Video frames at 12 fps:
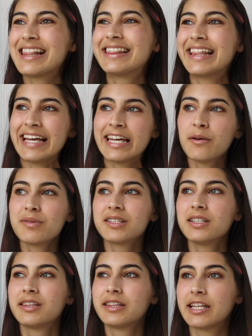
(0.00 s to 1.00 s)
think it
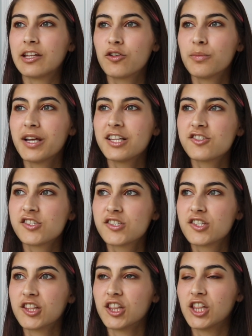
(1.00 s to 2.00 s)
was a little bit
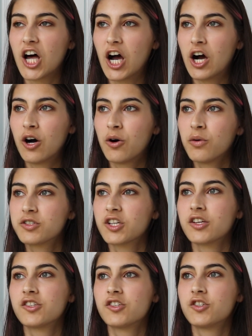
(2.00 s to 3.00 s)
slow
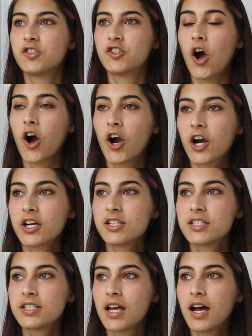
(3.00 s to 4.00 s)
to
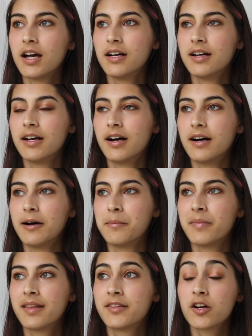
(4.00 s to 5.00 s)
start.
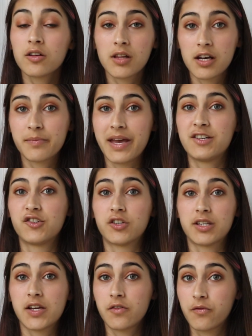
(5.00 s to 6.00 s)
There are a lot of pages.
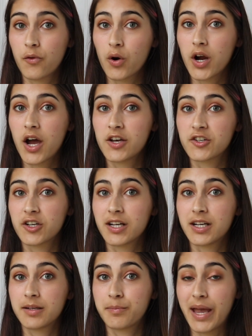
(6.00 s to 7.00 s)
It's like
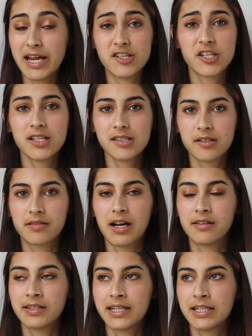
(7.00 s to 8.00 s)
400 pages
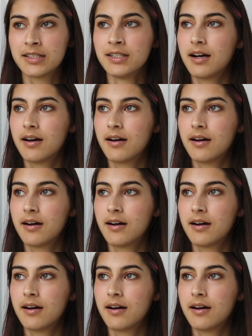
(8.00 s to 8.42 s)
around there.